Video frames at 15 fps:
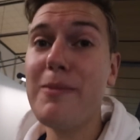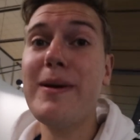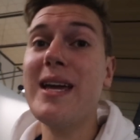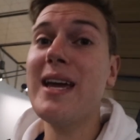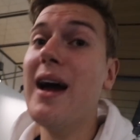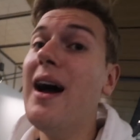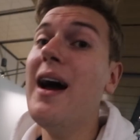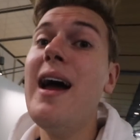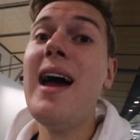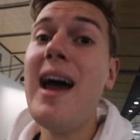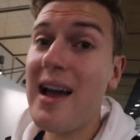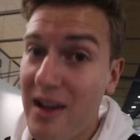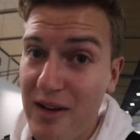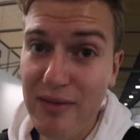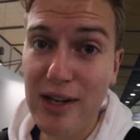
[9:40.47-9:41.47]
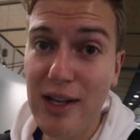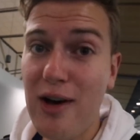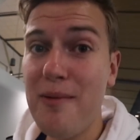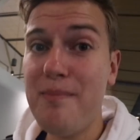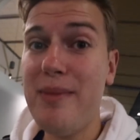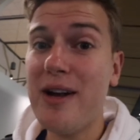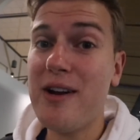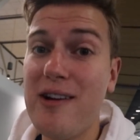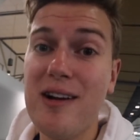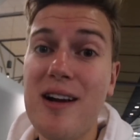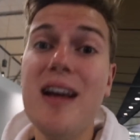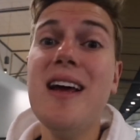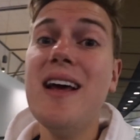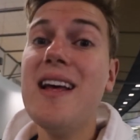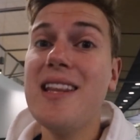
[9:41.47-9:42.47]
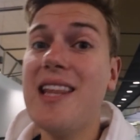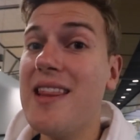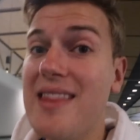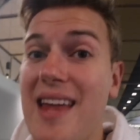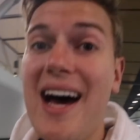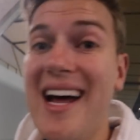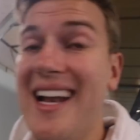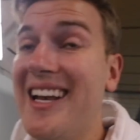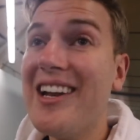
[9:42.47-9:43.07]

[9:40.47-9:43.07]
be a heck of a lot better than that.